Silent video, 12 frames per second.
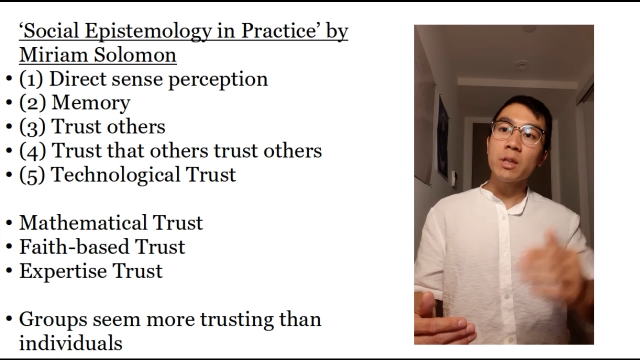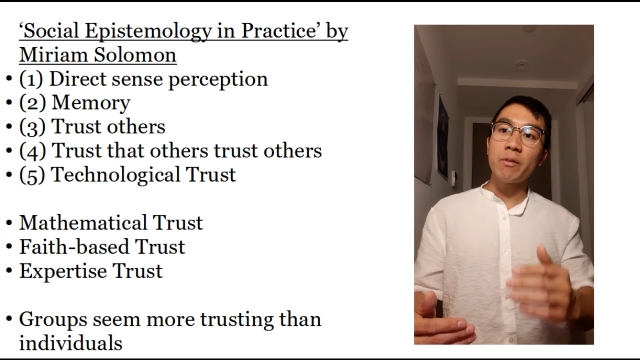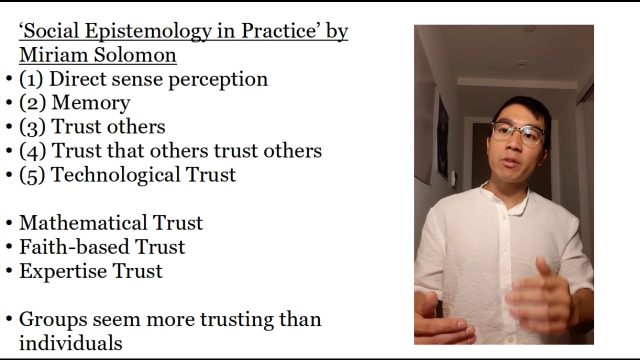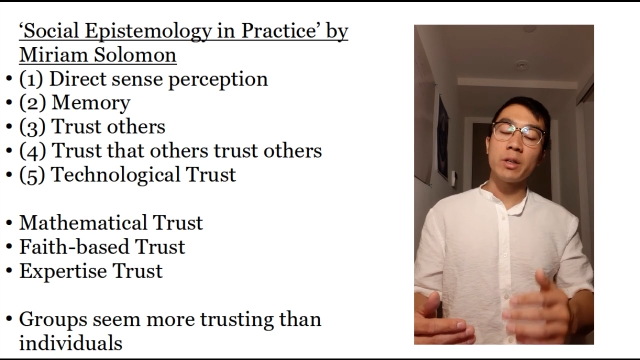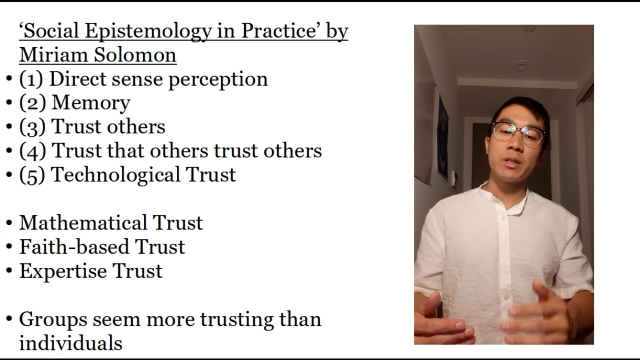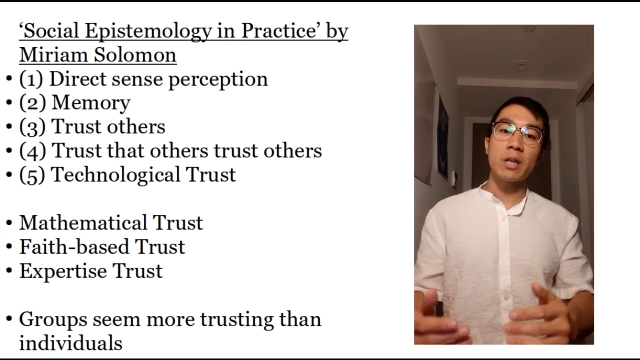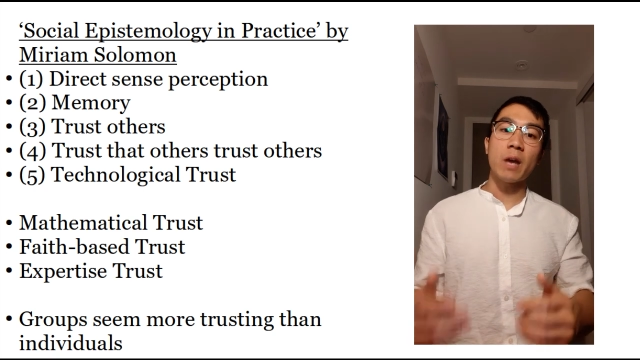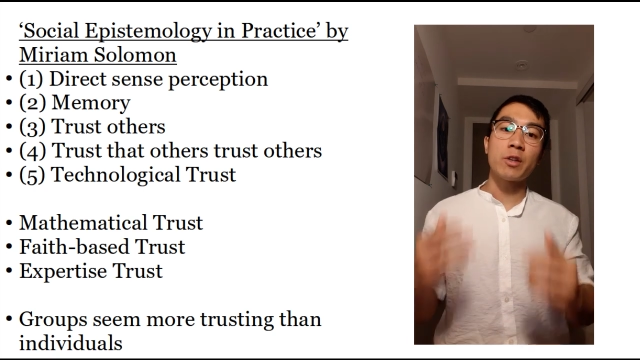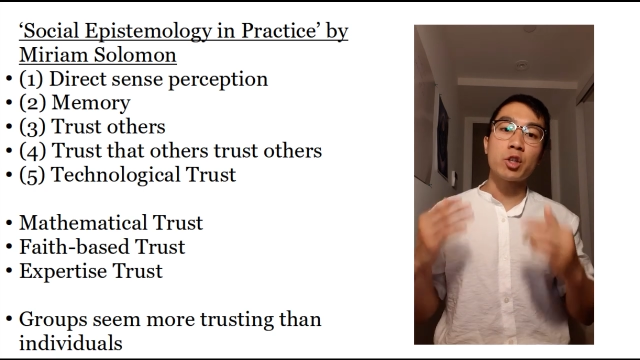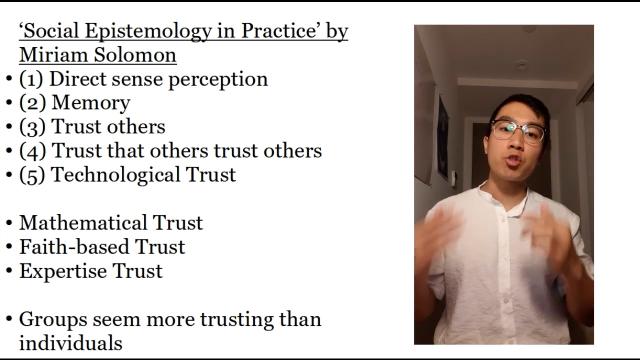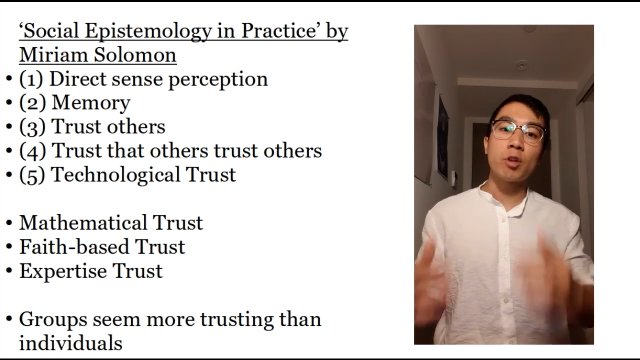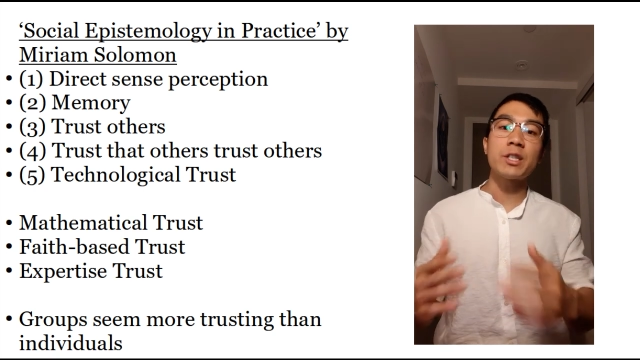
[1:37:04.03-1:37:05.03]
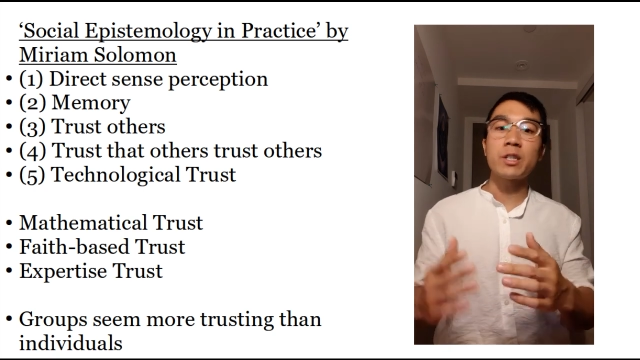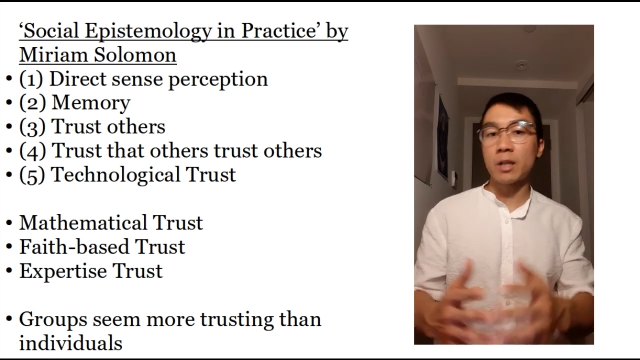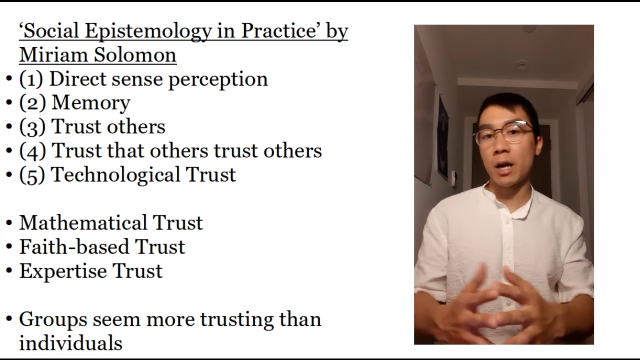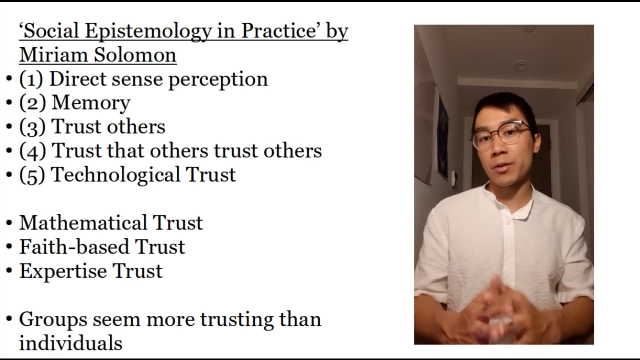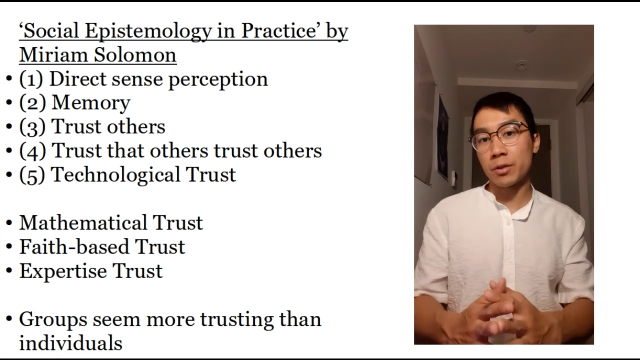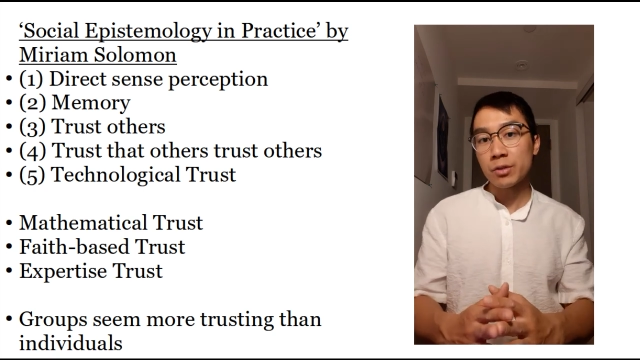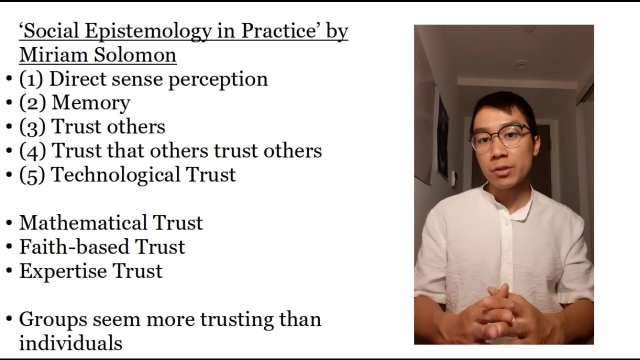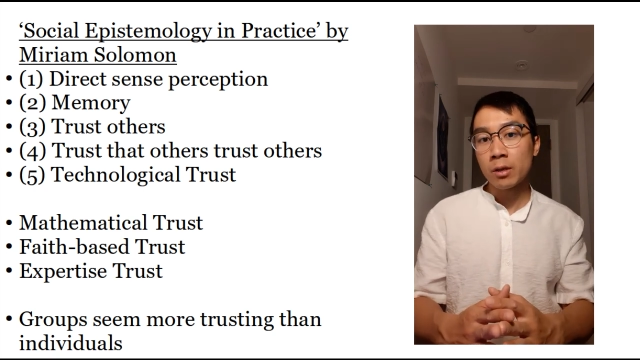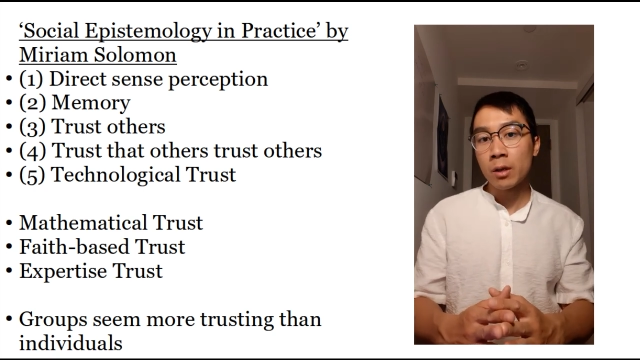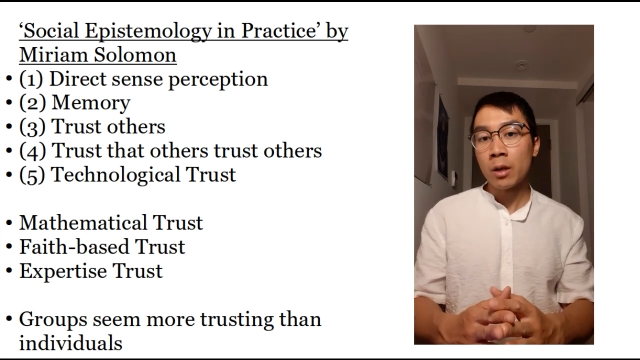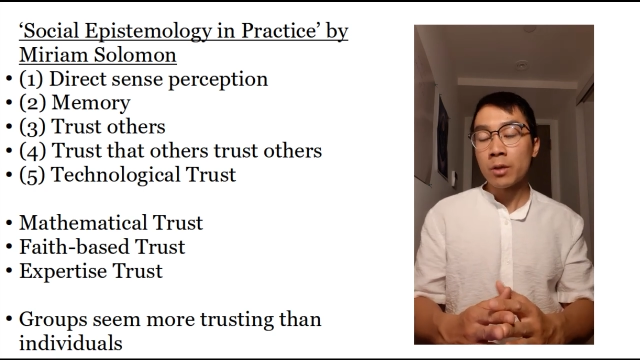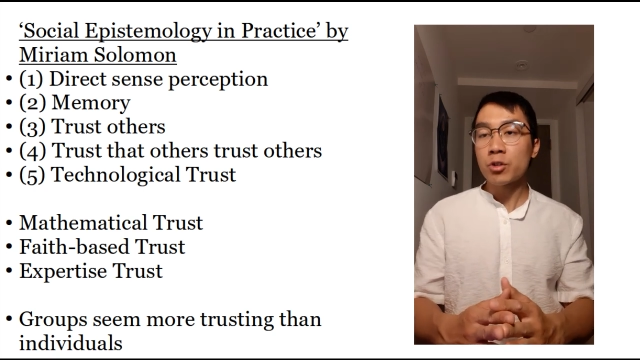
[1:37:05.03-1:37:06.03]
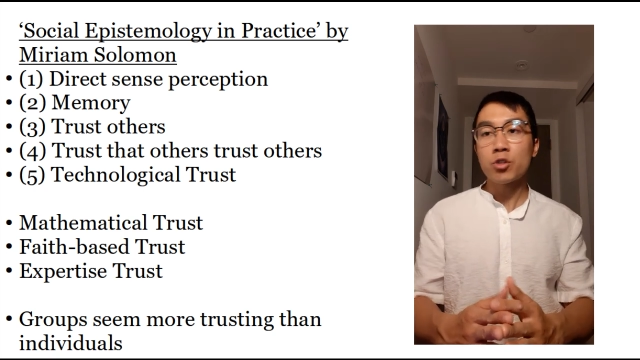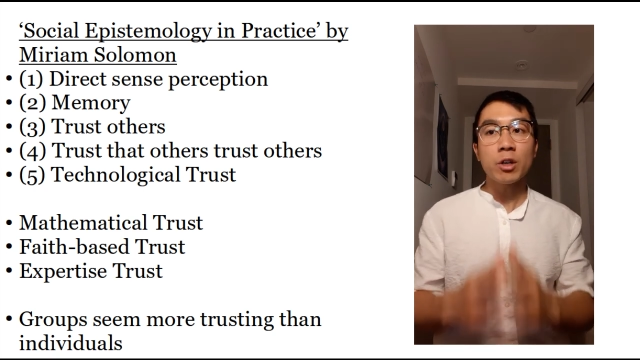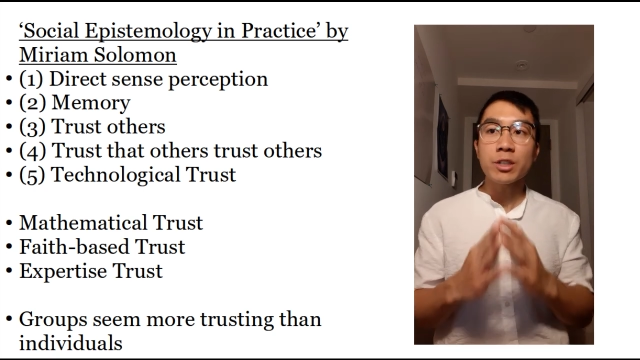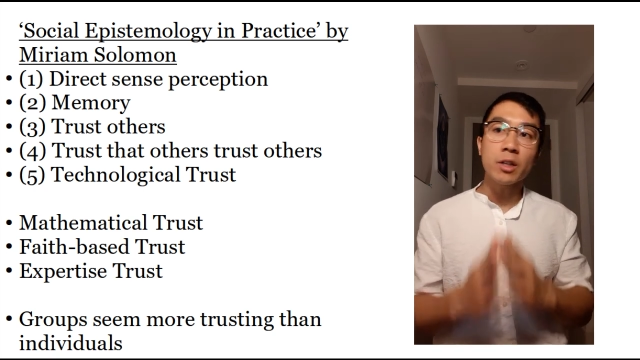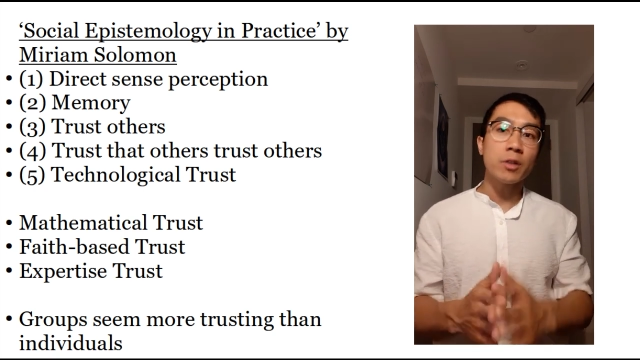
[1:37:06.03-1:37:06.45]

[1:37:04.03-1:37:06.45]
level is having trust in others. So trust